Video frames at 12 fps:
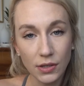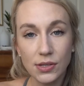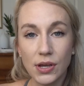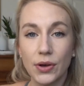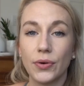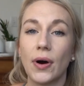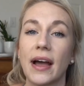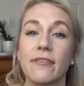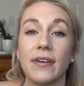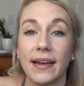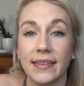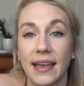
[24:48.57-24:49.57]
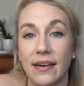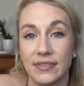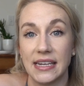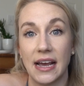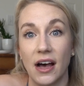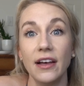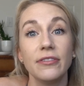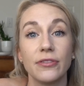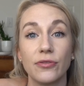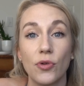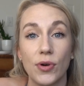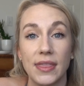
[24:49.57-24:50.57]
So I finally have a day off
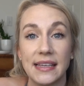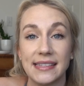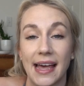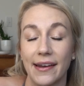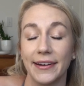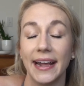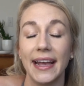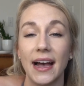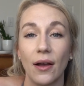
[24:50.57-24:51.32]
for this Saturday.